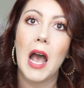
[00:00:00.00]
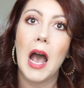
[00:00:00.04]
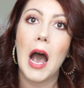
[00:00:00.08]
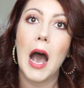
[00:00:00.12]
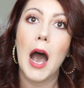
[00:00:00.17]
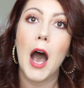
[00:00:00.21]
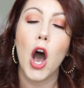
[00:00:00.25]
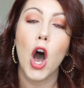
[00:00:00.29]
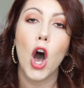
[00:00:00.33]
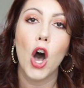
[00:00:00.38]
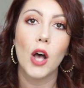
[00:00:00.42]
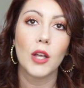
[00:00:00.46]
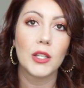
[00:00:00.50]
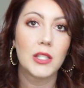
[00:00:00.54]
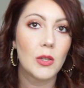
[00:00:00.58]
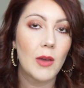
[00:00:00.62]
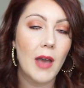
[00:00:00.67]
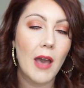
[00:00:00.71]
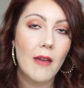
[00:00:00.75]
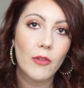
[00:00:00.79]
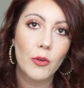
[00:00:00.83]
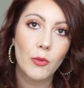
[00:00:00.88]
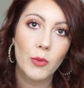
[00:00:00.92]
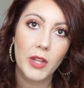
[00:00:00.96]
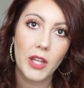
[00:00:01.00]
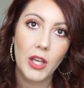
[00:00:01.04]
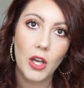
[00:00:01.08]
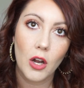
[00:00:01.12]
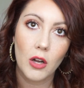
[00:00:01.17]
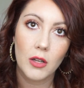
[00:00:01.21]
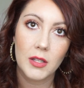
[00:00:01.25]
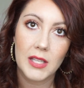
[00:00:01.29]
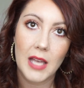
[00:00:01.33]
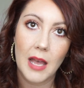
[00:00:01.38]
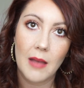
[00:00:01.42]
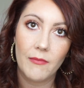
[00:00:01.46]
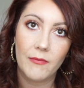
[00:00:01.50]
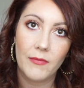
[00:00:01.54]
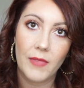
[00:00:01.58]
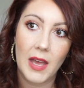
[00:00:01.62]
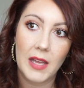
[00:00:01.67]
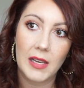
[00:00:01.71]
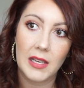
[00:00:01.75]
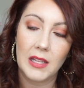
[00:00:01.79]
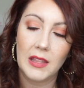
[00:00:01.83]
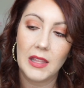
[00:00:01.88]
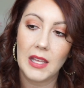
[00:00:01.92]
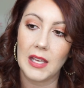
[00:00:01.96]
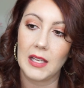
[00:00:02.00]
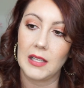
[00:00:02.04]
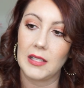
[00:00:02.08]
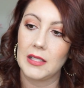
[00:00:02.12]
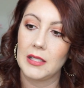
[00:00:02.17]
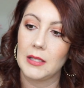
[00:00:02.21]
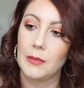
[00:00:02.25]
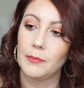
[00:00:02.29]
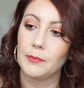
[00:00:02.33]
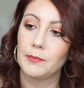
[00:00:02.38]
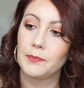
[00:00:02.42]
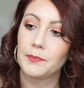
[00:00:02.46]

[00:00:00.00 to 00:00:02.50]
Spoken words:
I also have a really hard time finding this.